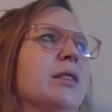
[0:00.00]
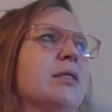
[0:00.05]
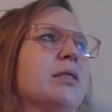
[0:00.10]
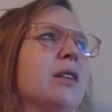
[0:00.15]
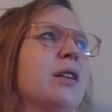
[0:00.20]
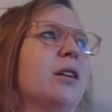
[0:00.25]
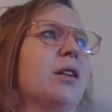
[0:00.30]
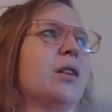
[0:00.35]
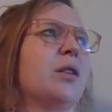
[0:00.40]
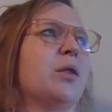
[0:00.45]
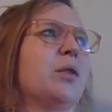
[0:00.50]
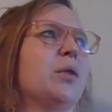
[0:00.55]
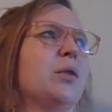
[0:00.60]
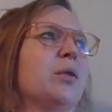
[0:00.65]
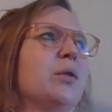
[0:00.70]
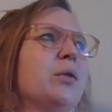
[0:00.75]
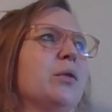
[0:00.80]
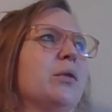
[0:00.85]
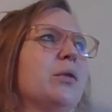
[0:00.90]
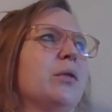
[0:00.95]

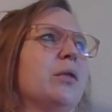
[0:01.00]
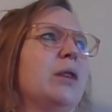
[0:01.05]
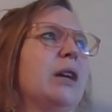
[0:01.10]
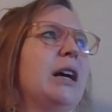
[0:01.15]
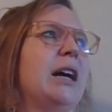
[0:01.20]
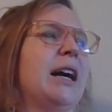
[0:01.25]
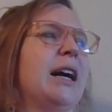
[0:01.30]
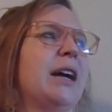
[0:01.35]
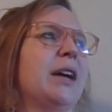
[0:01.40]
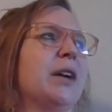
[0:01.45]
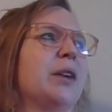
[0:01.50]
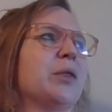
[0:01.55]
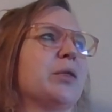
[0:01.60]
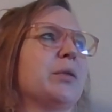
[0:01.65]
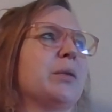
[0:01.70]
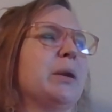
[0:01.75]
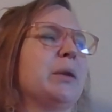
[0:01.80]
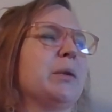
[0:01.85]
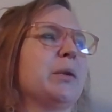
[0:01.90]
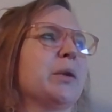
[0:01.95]
so I
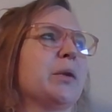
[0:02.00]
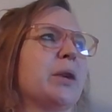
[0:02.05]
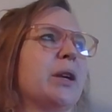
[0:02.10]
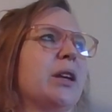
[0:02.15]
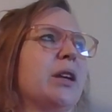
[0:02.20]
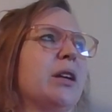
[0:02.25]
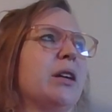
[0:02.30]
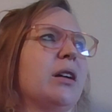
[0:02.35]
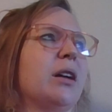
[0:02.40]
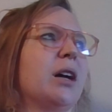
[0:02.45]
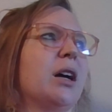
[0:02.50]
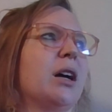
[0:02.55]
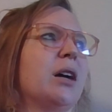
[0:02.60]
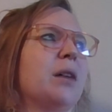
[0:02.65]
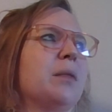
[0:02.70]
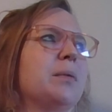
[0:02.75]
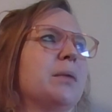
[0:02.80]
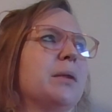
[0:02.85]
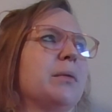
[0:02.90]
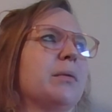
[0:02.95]
remember waking
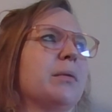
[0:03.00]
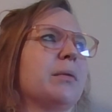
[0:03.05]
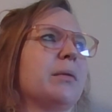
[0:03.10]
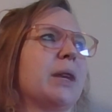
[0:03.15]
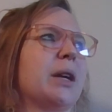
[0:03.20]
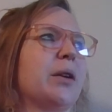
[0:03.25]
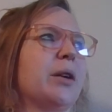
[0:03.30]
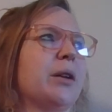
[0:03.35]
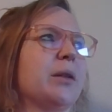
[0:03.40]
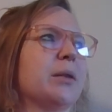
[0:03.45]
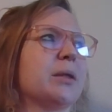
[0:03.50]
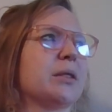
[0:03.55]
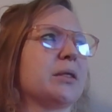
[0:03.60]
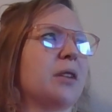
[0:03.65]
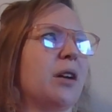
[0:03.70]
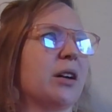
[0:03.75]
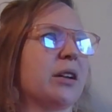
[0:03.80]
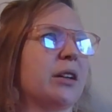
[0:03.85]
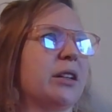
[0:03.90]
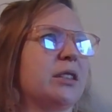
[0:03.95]
up and my grandma's
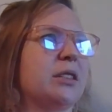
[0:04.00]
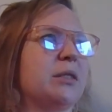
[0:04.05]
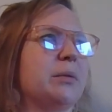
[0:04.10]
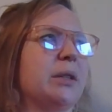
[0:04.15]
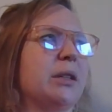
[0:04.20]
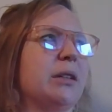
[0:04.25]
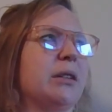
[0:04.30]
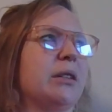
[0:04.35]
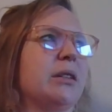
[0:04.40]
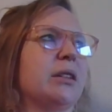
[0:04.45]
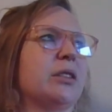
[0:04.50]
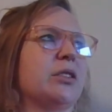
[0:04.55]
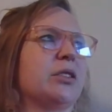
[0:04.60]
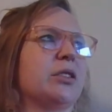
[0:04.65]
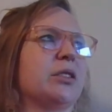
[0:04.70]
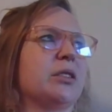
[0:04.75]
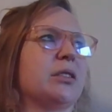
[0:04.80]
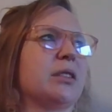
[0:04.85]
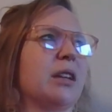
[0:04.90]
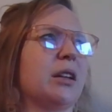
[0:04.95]
talking to me and
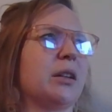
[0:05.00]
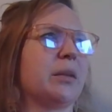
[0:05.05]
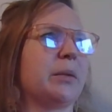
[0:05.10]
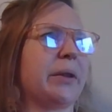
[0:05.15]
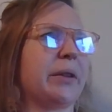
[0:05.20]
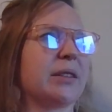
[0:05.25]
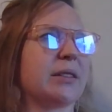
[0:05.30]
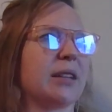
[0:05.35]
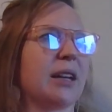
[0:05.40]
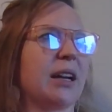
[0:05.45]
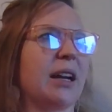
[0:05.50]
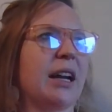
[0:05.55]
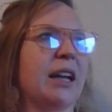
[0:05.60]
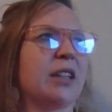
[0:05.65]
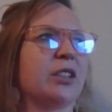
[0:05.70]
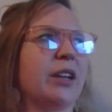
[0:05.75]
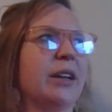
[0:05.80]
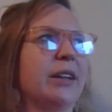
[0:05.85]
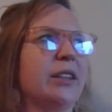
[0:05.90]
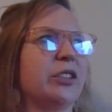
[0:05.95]
she's telling me this guy
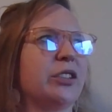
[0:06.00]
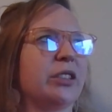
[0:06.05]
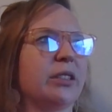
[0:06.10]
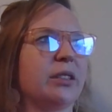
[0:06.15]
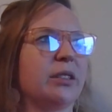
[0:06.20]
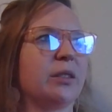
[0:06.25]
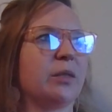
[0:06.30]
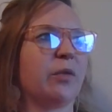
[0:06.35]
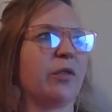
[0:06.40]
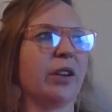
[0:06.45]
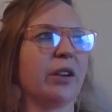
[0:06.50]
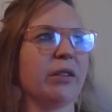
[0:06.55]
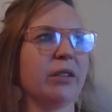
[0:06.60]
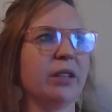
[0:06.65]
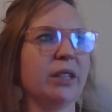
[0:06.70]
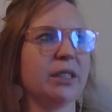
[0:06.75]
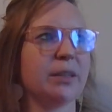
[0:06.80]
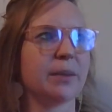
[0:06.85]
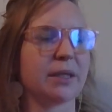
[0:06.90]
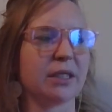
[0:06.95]
and, and she
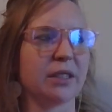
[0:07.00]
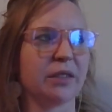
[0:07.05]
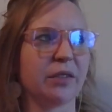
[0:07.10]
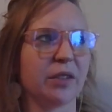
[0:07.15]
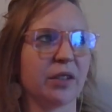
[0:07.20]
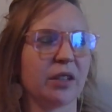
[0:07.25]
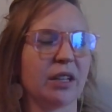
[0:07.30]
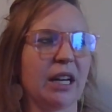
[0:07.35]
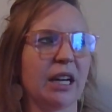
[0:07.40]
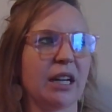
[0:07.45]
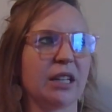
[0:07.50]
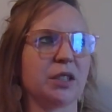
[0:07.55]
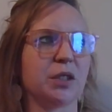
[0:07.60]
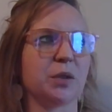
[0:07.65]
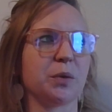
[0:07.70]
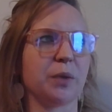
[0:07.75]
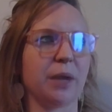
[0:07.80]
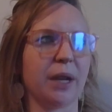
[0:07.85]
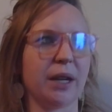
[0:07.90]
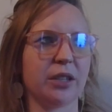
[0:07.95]
very specifically had
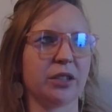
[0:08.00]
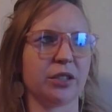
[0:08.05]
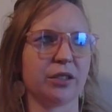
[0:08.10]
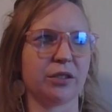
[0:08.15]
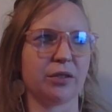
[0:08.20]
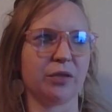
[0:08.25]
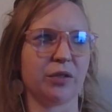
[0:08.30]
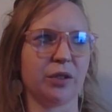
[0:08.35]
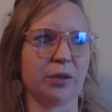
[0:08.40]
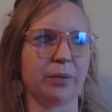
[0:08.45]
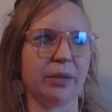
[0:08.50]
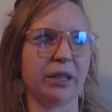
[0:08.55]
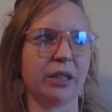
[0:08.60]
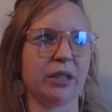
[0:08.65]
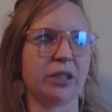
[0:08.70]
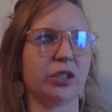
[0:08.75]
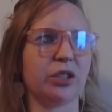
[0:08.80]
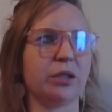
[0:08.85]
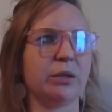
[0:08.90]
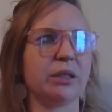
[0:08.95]
directions for
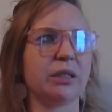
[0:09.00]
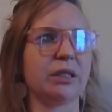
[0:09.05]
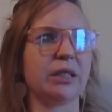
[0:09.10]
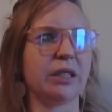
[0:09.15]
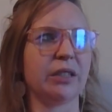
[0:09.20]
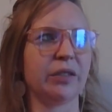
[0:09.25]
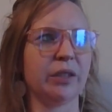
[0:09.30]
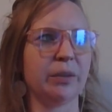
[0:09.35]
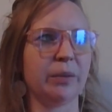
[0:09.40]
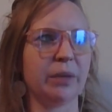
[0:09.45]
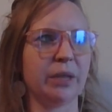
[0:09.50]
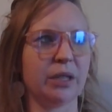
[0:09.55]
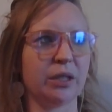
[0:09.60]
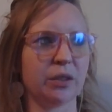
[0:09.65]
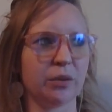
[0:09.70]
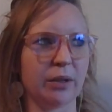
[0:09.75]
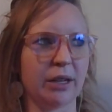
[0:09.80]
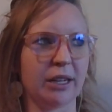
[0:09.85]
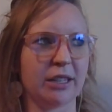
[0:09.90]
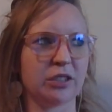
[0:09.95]
me. She was giving me
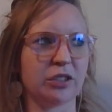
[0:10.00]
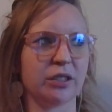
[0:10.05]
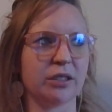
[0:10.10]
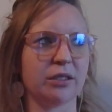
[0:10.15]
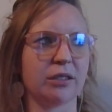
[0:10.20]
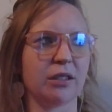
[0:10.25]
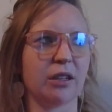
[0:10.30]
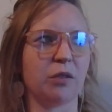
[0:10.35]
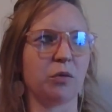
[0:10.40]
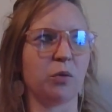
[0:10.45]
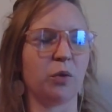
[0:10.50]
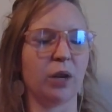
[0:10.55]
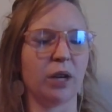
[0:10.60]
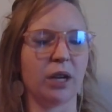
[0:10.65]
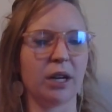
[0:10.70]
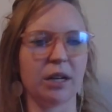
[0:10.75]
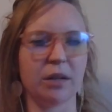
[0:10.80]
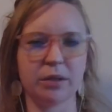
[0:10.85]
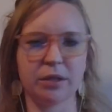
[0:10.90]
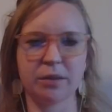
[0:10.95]
directions on what
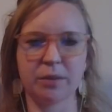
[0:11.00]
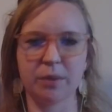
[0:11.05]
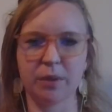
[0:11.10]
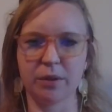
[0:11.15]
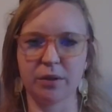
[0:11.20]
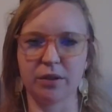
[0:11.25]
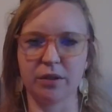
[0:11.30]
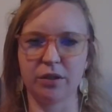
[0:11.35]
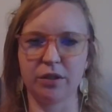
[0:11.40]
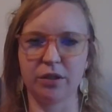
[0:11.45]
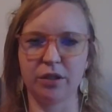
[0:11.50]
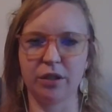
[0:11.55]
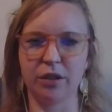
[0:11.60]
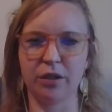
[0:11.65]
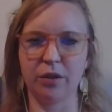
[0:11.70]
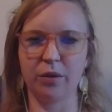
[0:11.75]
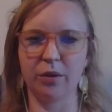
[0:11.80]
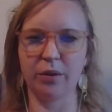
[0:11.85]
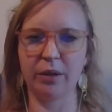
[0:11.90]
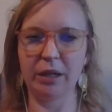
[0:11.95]
I was supposed to
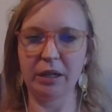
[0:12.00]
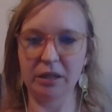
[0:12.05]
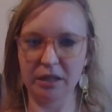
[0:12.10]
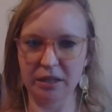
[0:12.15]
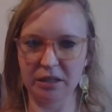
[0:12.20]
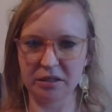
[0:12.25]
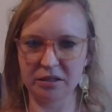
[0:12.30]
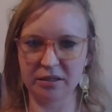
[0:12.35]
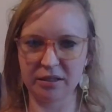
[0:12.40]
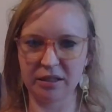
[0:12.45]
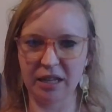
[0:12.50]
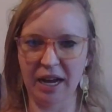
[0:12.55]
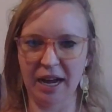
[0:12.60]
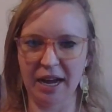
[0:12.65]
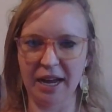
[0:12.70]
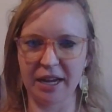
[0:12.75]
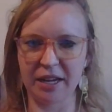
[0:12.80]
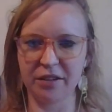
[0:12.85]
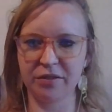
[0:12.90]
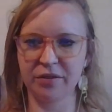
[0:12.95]
do in this
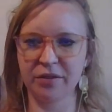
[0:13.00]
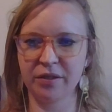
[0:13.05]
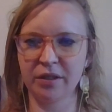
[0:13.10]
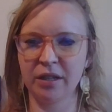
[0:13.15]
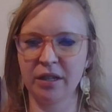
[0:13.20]
life.